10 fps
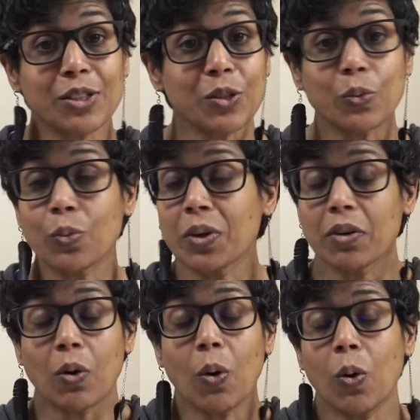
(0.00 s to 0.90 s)
do.
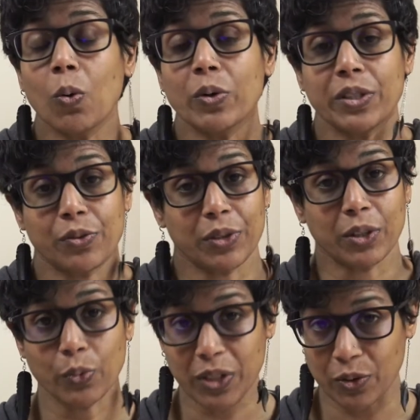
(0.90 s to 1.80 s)
We're always
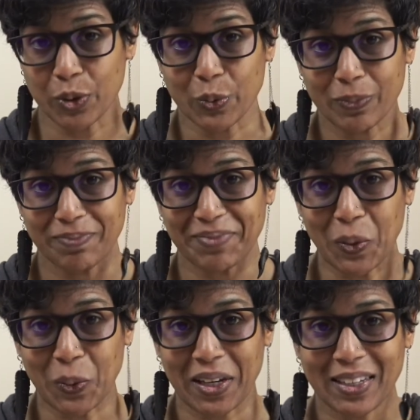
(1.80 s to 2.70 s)
thrilled when you do.
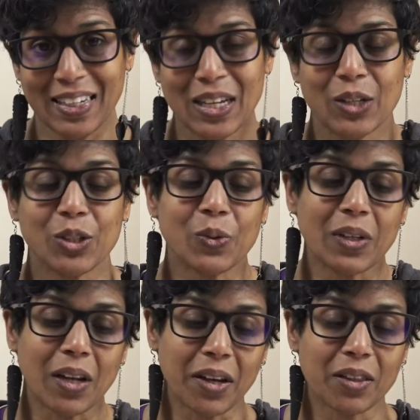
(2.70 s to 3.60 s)
Okay, so you can
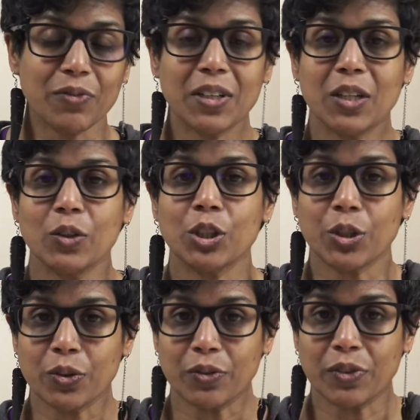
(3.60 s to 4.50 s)
like the video,
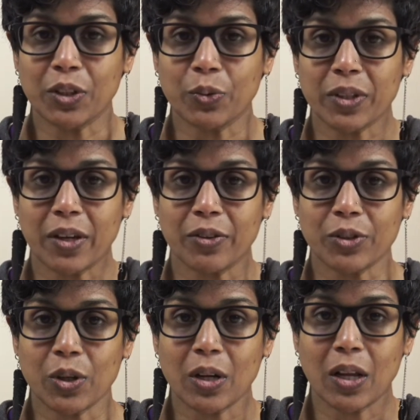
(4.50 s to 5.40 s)
share the video with others
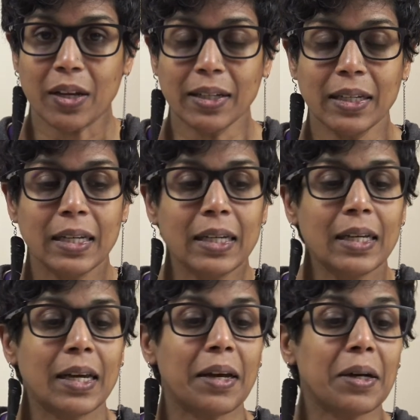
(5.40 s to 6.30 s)
online.
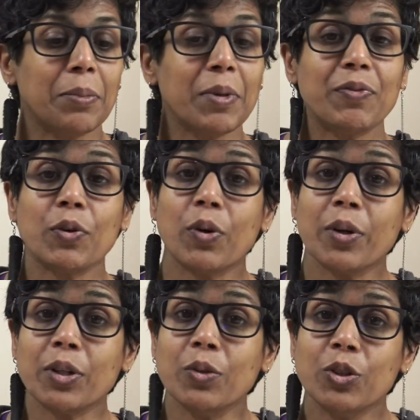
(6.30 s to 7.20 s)
If you're
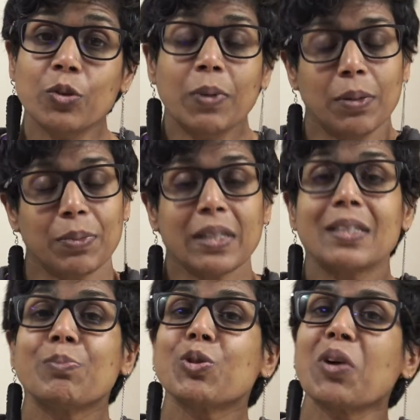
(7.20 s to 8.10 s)
on YouTube, please
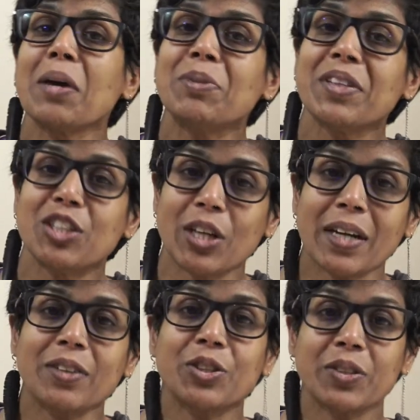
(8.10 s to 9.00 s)
subscribe to the
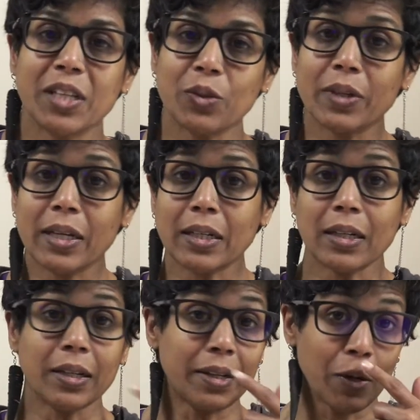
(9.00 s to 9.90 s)
channel so that you'll get a
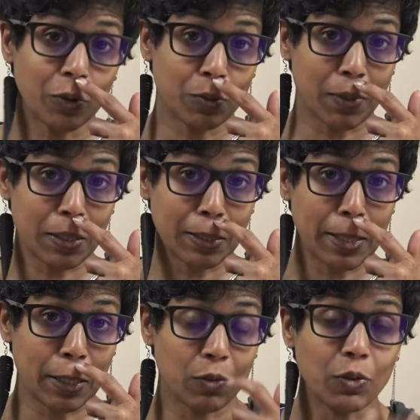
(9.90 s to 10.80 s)
little announcement to
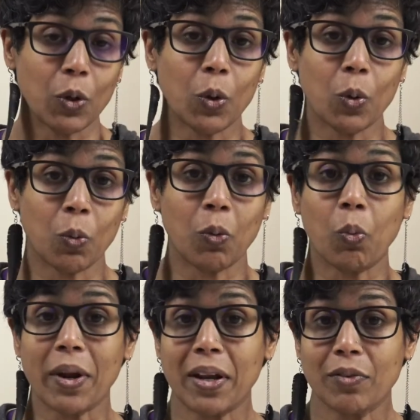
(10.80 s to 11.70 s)
let you know
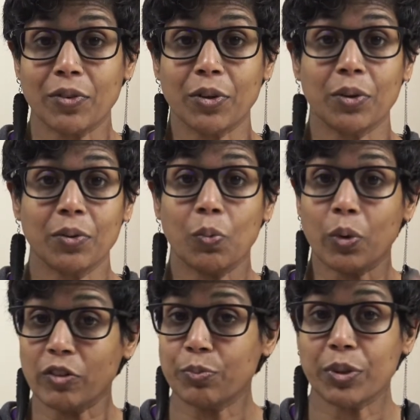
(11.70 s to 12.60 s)
whenever
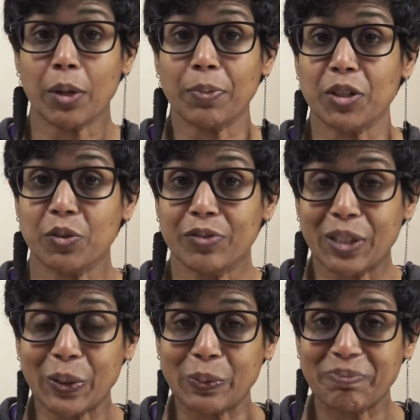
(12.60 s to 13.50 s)
we've put up a new
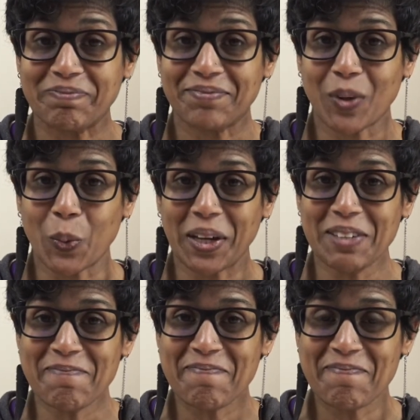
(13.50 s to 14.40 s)
video. Okay,